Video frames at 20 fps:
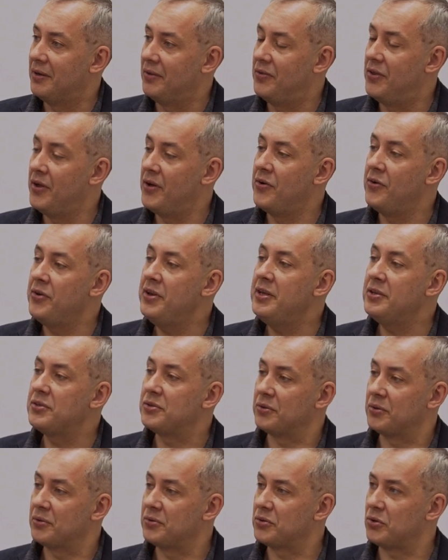the
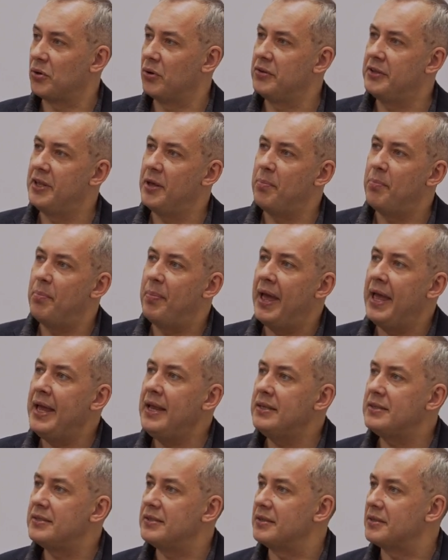reasons or the
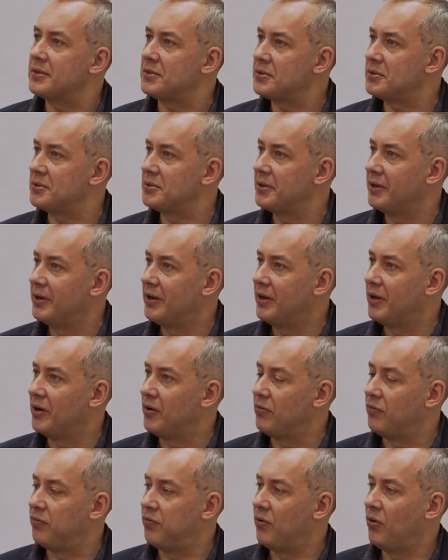basis
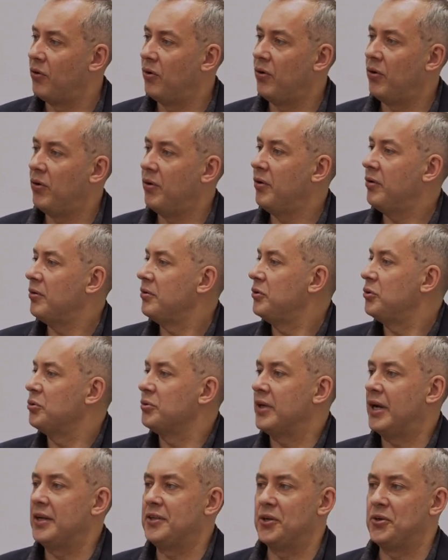for
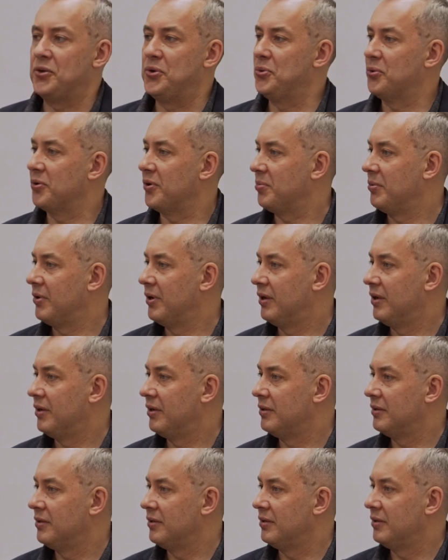united Europe.
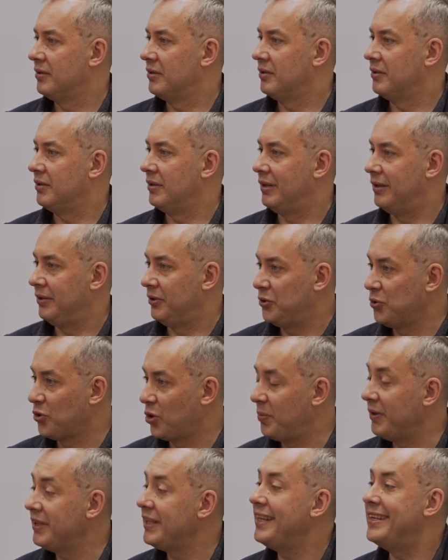
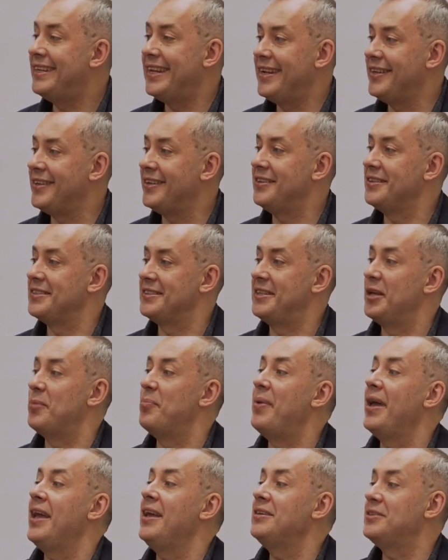European identity is the
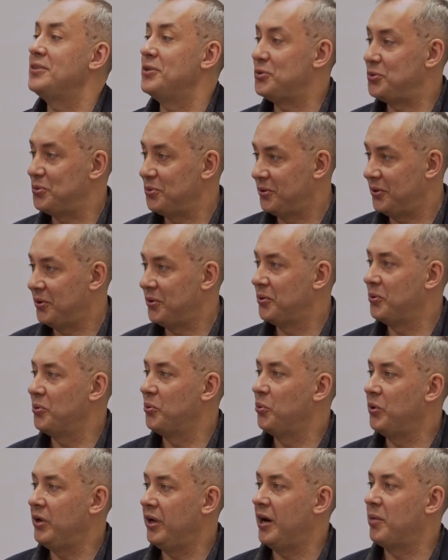basis, you know,
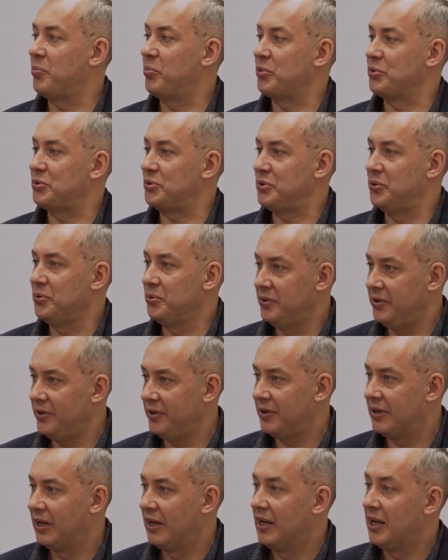we are
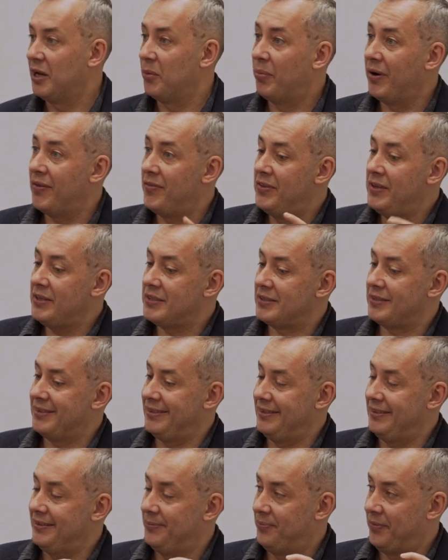pursuing, but this
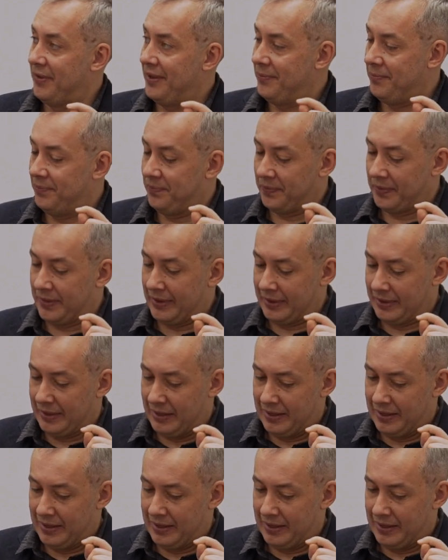um,